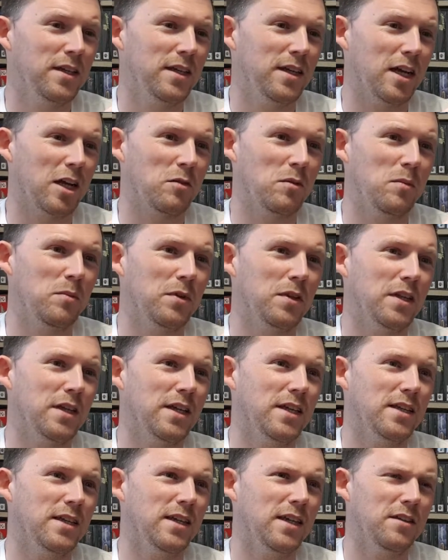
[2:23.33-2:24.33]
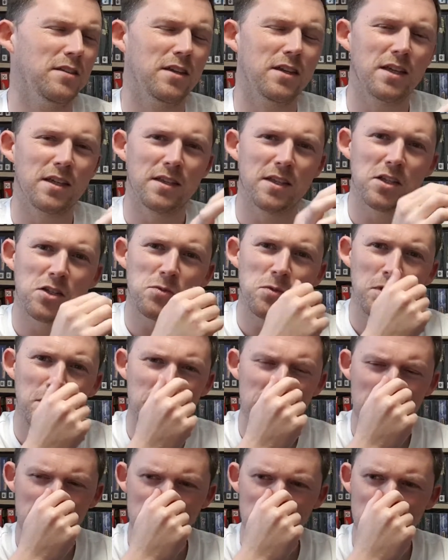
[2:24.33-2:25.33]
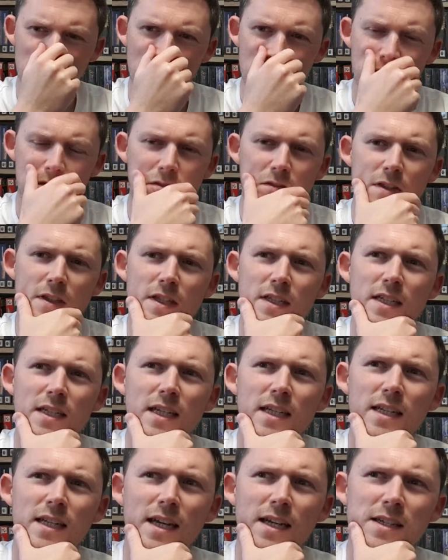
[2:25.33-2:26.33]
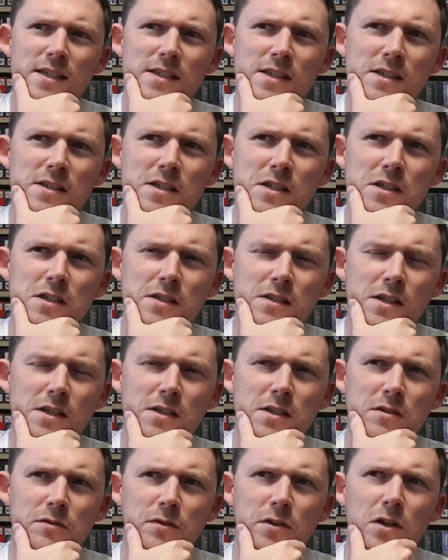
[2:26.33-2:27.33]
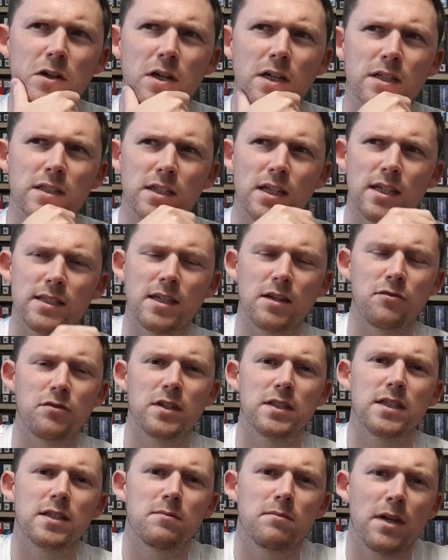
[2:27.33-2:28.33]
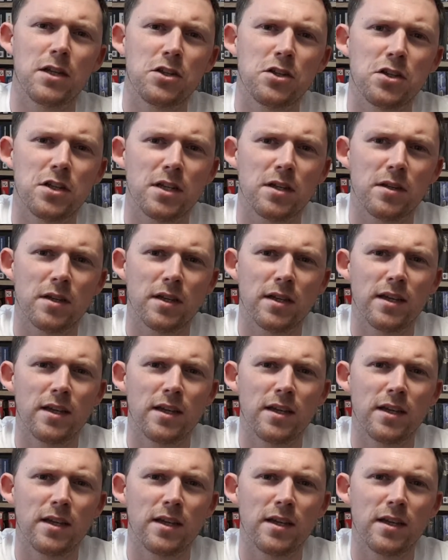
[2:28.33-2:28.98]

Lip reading: I can remember I think in this one, I don't think they did it in IS64, and I definitely didn't mention it.